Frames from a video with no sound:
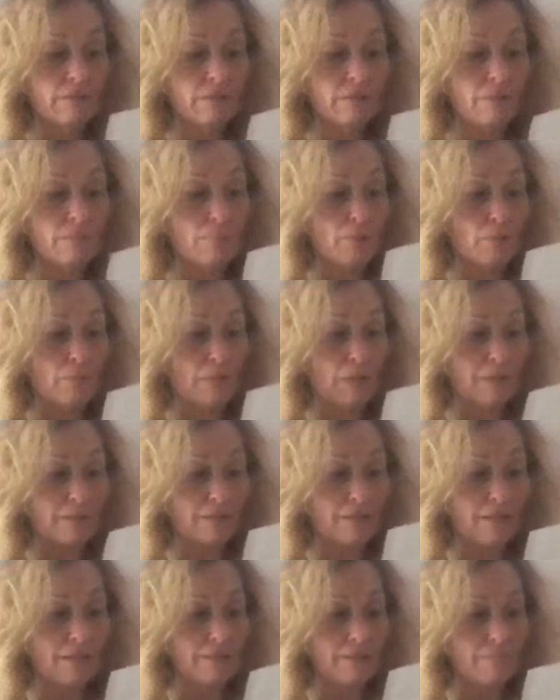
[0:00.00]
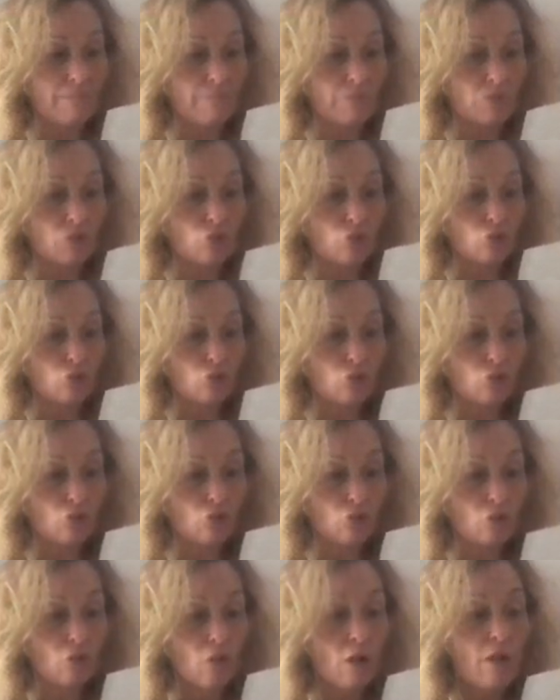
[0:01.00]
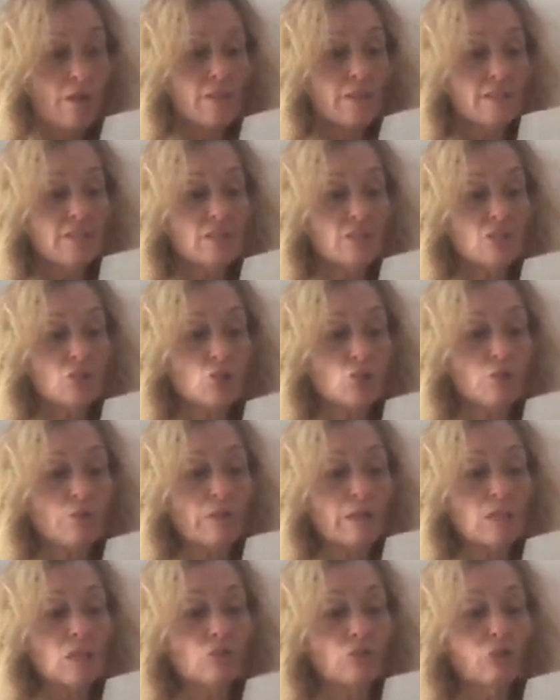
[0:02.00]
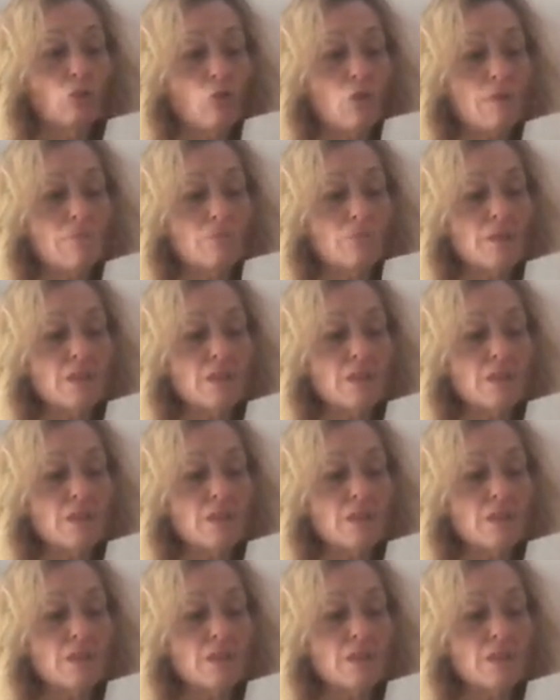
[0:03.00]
Oh, nope, that's not it. This is the Transform